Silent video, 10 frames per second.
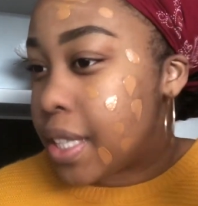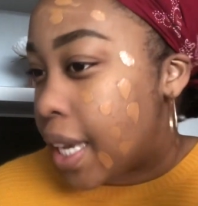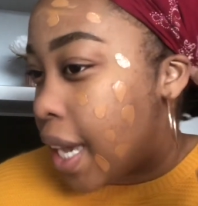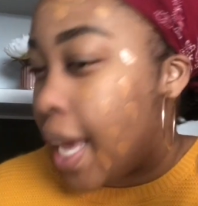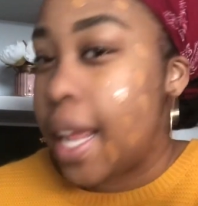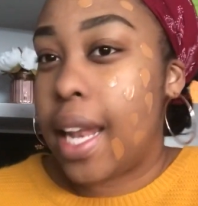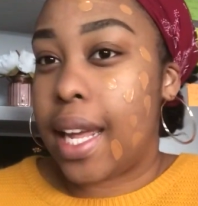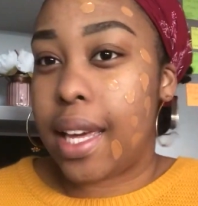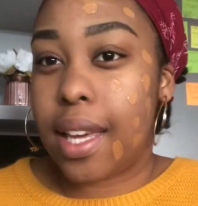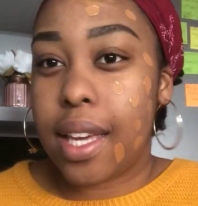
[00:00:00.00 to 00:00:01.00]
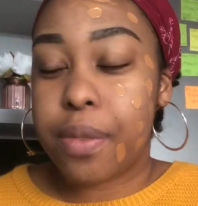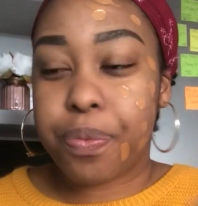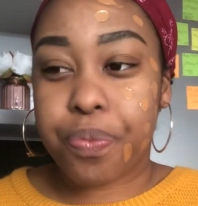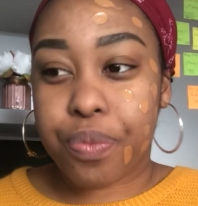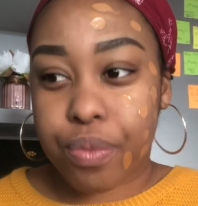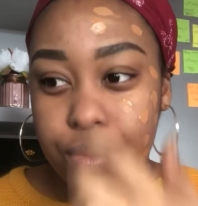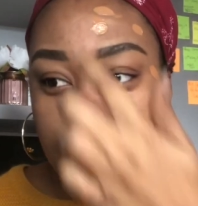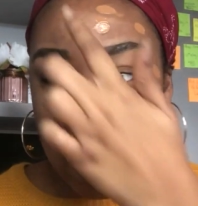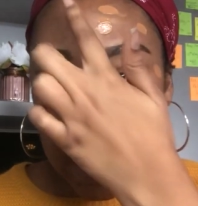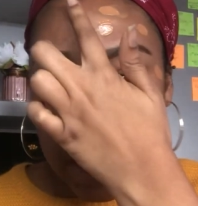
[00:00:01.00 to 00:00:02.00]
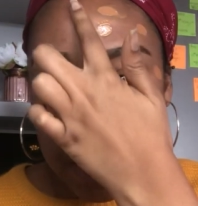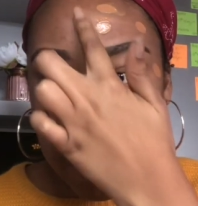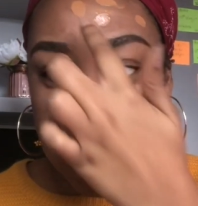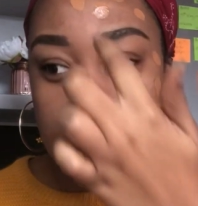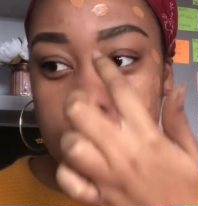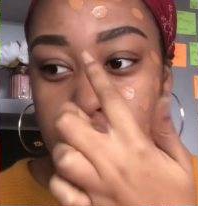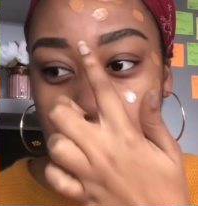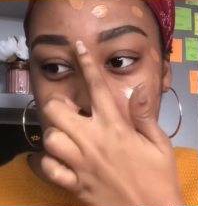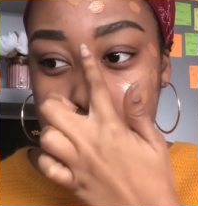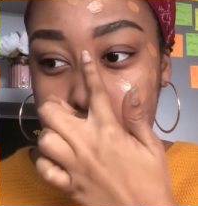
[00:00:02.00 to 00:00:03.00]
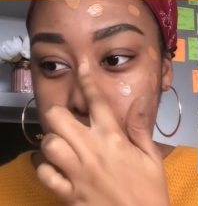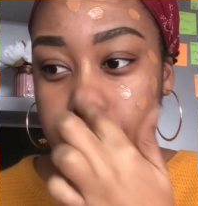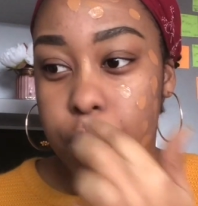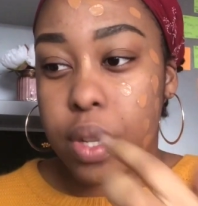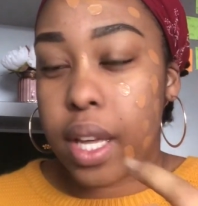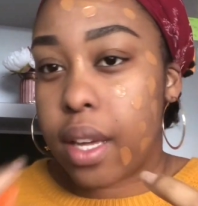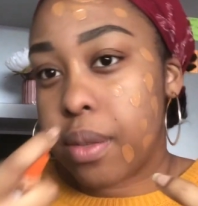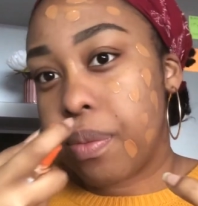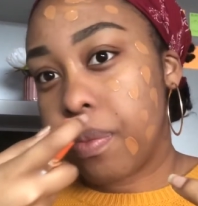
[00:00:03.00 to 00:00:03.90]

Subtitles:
I kind of like it. It smells like shampoo though, like,